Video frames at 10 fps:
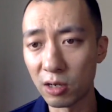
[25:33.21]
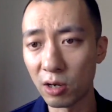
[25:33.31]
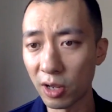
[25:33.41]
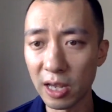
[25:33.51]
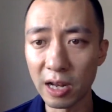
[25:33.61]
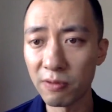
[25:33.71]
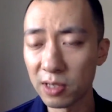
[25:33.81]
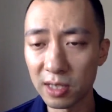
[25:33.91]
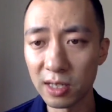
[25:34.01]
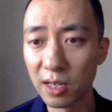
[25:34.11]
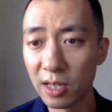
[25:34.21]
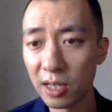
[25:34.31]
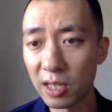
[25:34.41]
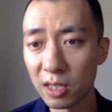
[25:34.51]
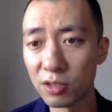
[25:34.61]
Okay, everything
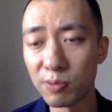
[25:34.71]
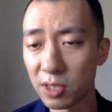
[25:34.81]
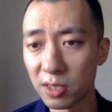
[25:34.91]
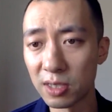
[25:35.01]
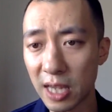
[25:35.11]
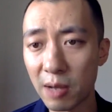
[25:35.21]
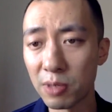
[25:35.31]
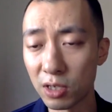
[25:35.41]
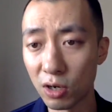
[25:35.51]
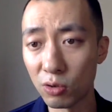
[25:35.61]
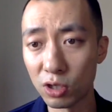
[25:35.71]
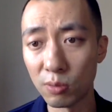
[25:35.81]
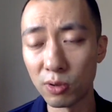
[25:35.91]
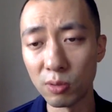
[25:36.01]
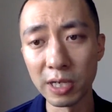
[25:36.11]
in this business can be
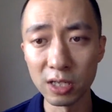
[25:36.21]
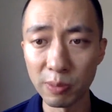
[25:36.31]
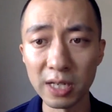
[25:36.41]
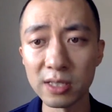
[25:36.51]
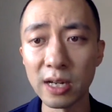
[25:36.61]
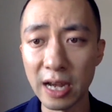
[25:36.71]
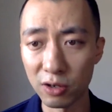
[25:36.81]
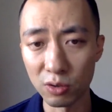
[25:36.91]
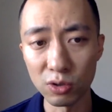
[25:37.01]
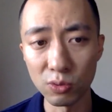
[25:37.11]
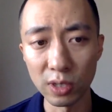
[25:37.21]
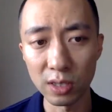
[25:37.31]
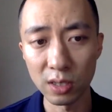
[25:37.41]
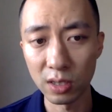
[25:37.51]
negotiable, but it depends on how you do it.